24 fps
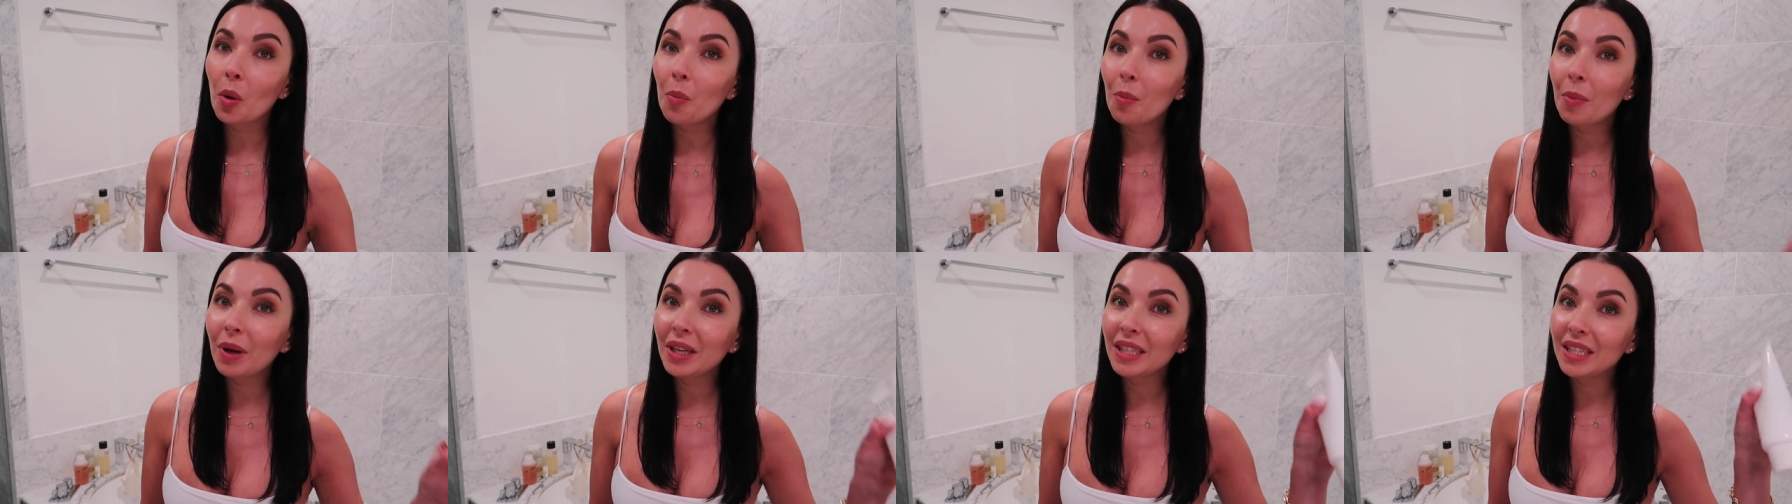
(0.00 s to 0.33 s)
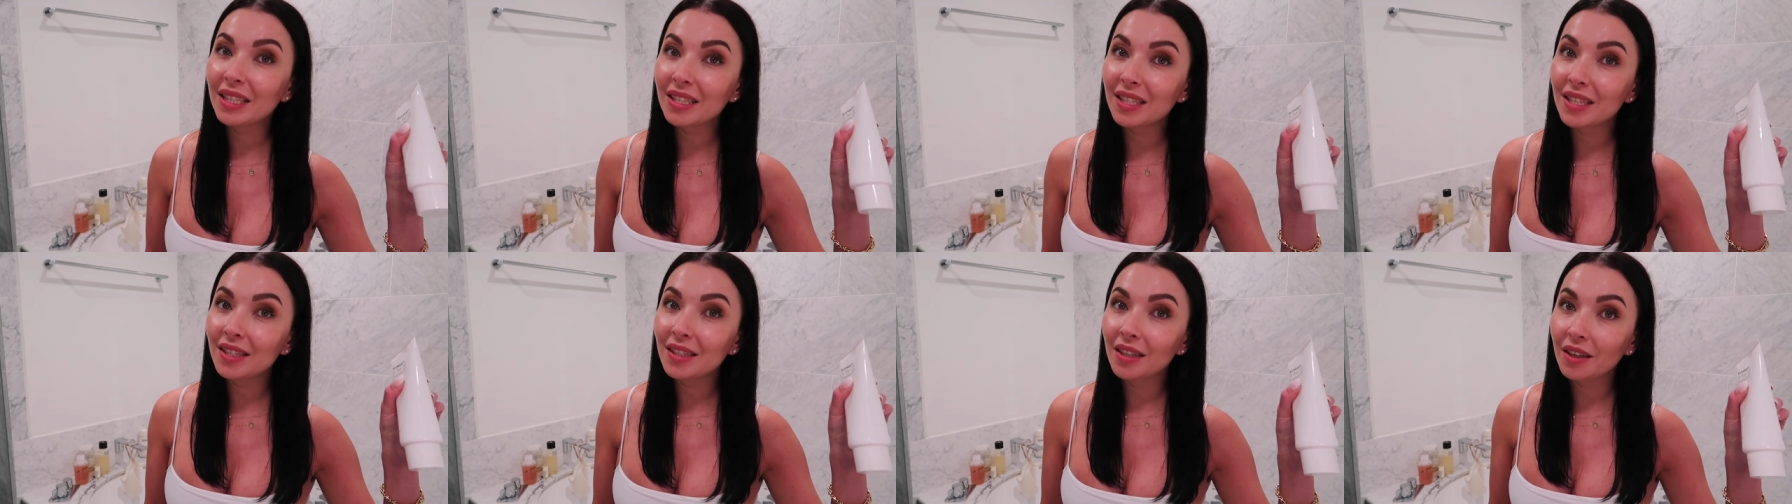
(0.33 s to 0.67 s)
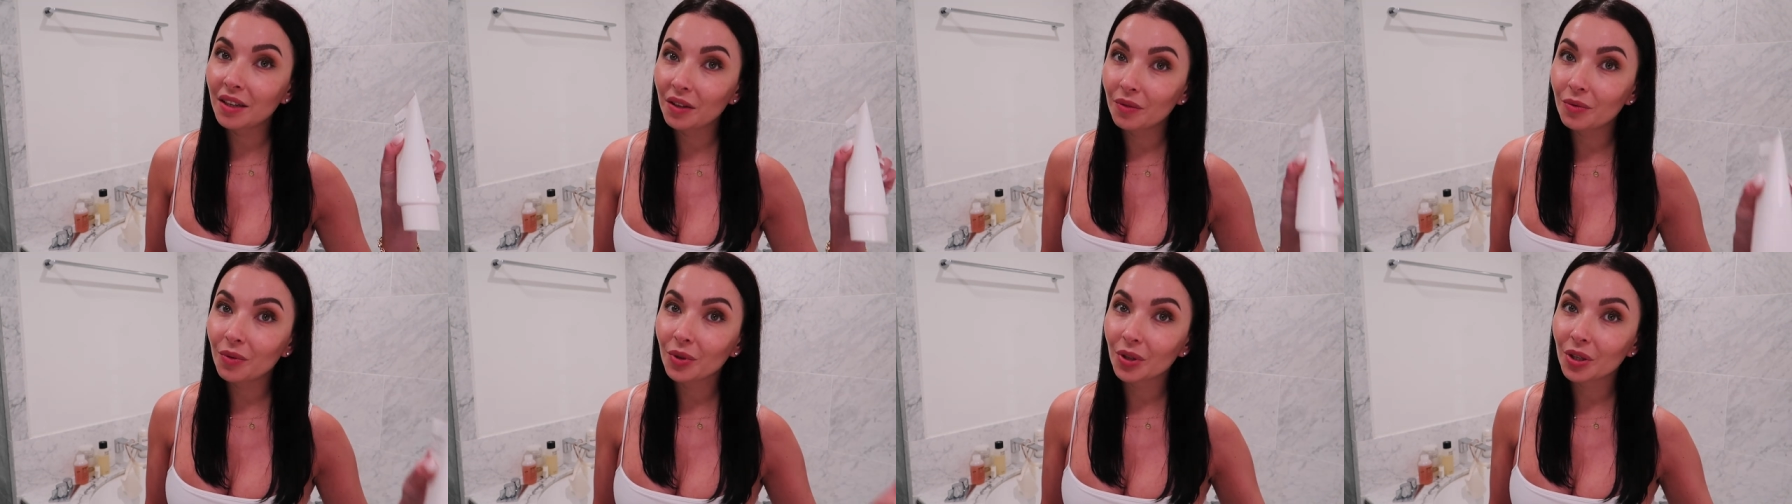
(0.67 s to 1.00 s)
My
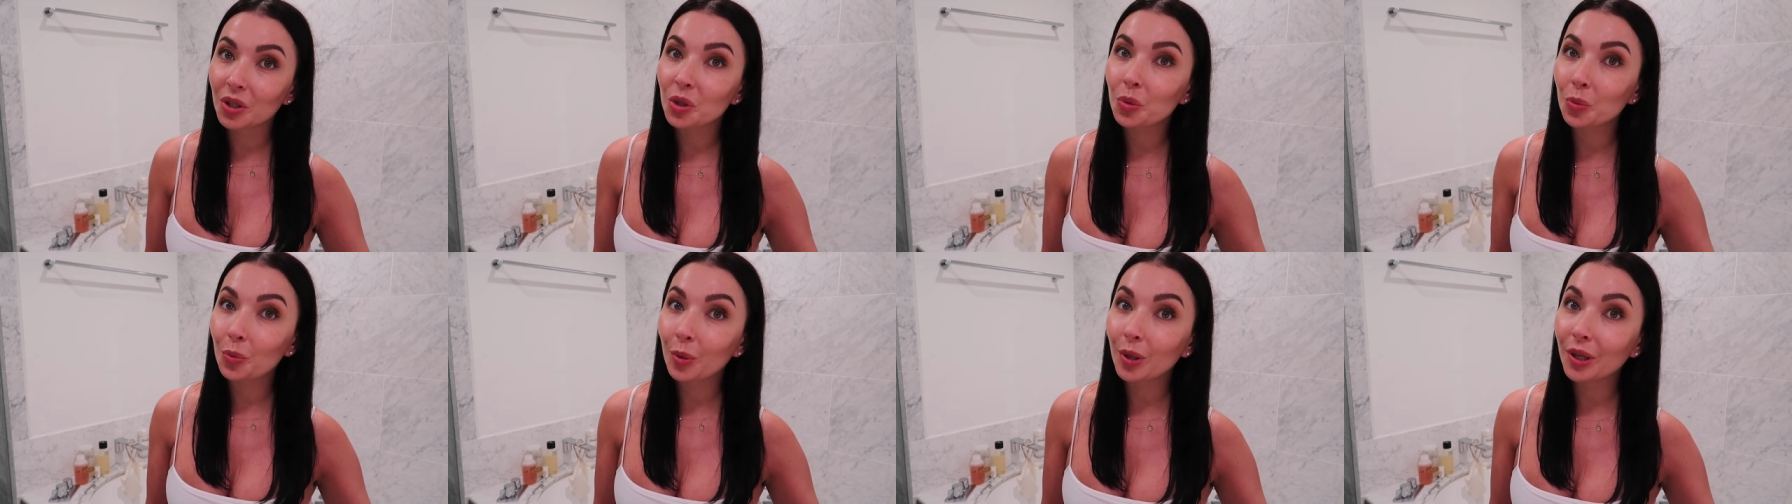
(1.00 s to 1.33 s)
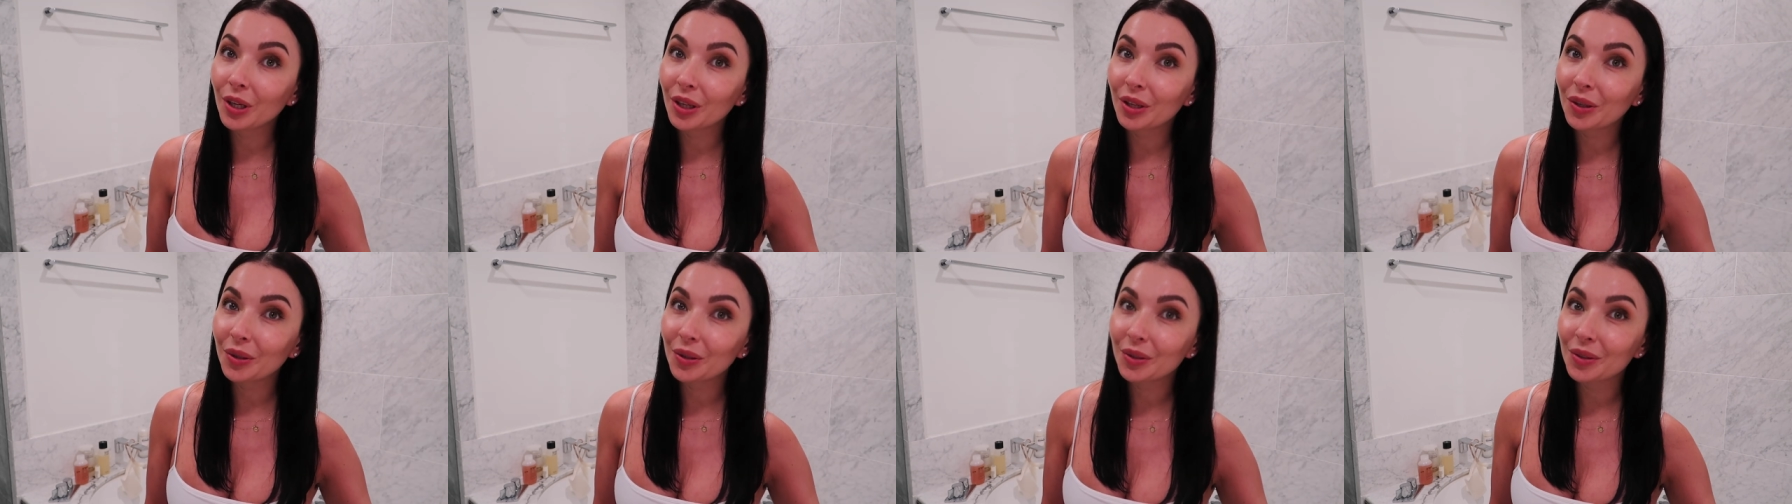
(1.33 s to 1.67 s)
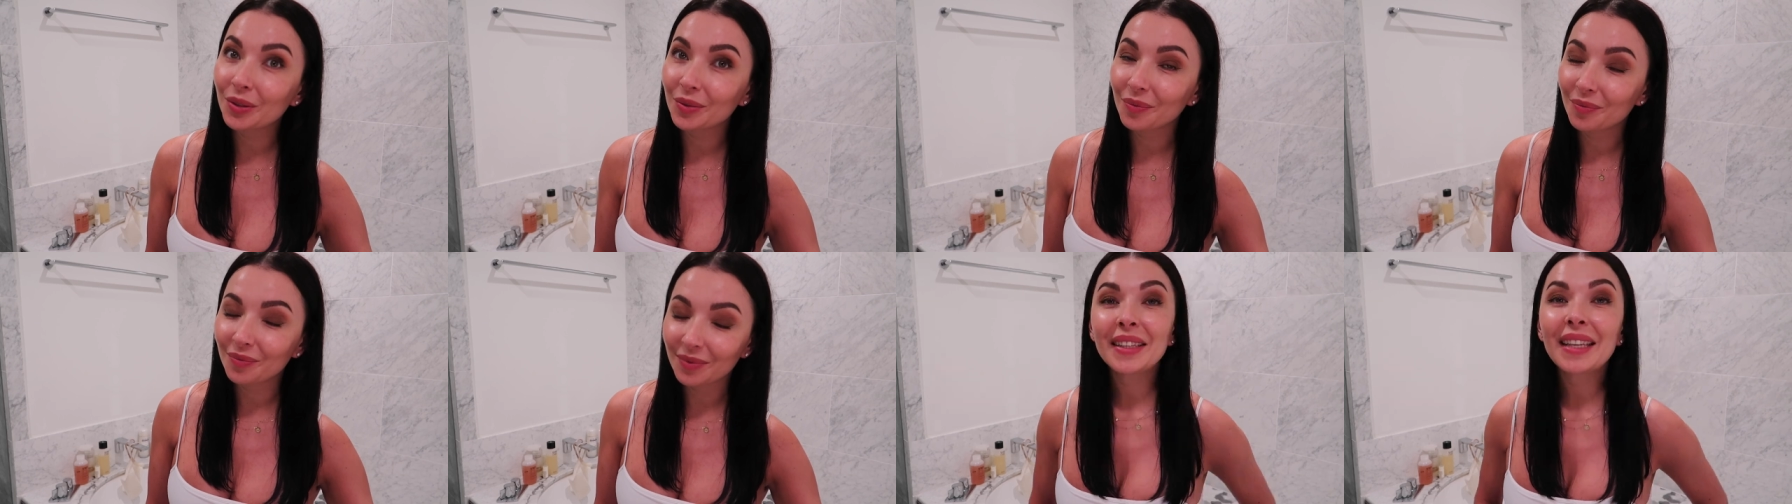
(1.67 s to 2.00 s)
necessity works pretty
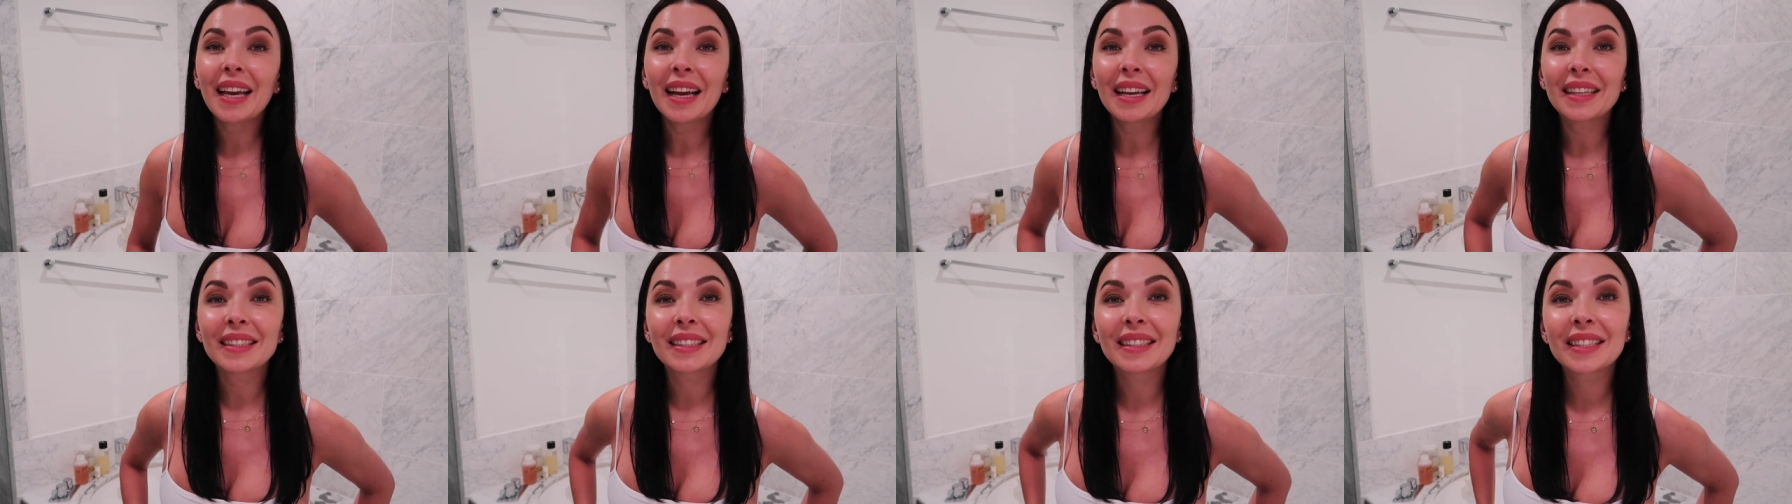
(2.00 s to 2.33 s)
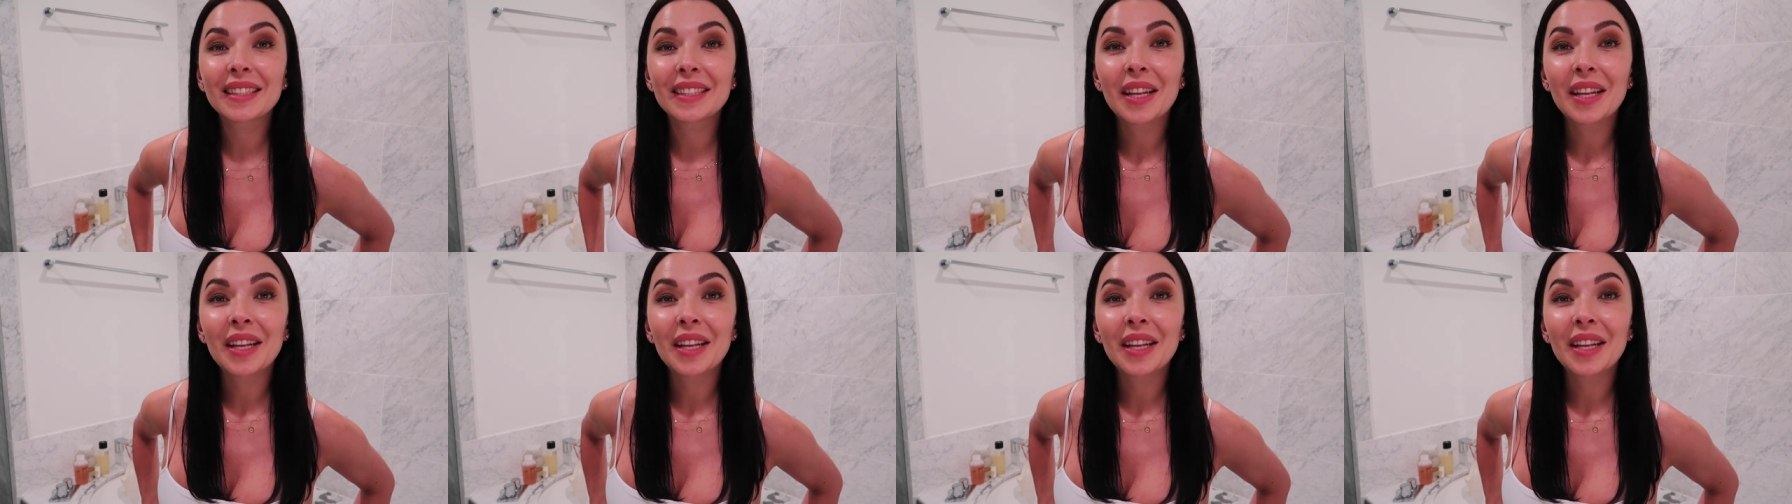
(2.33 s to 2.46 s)
good. Yes.